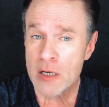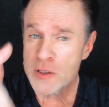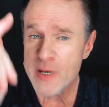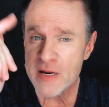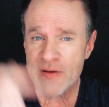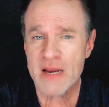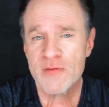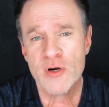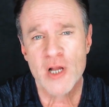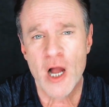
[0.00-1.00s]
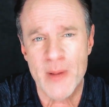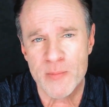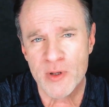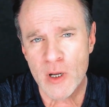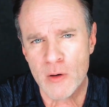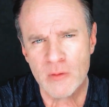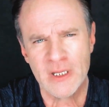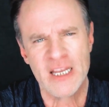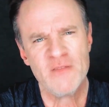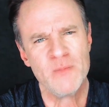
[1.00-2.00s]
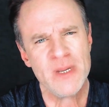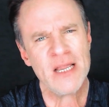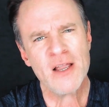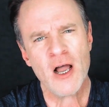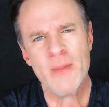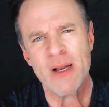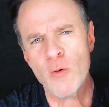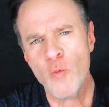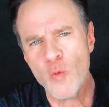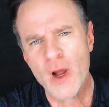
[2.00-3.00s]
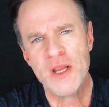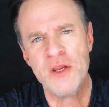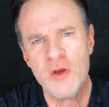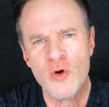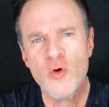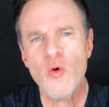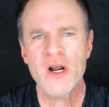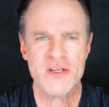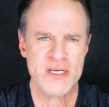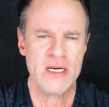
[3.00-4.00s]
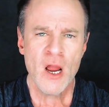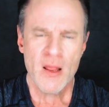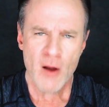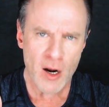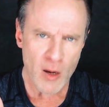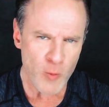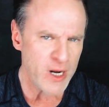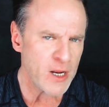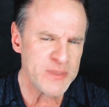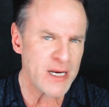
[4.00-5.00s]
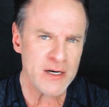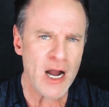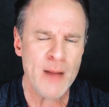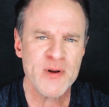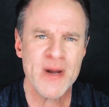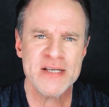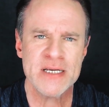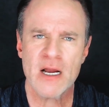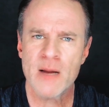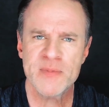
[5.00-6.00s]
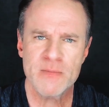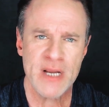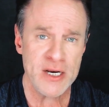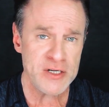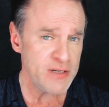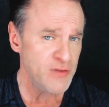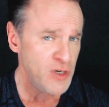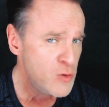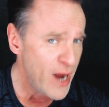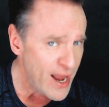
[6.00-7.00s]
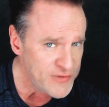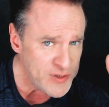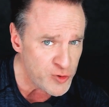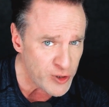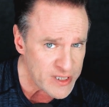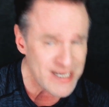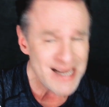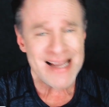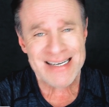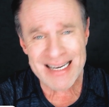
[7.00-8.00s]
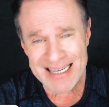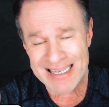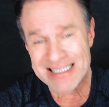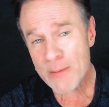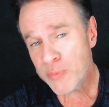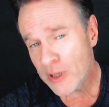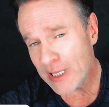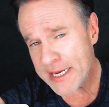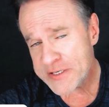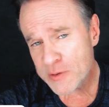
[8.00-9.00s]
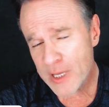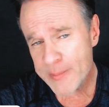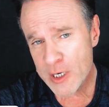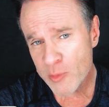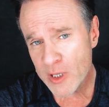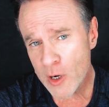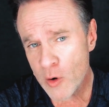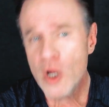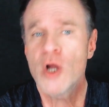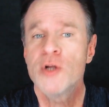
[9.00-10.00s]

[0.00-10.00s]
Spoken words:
Do me a favor, comment below, leave me a comment on what you want to see on when it comes down to optimizing opt-in pages. If you have some tricks, techniques, please do let me know below.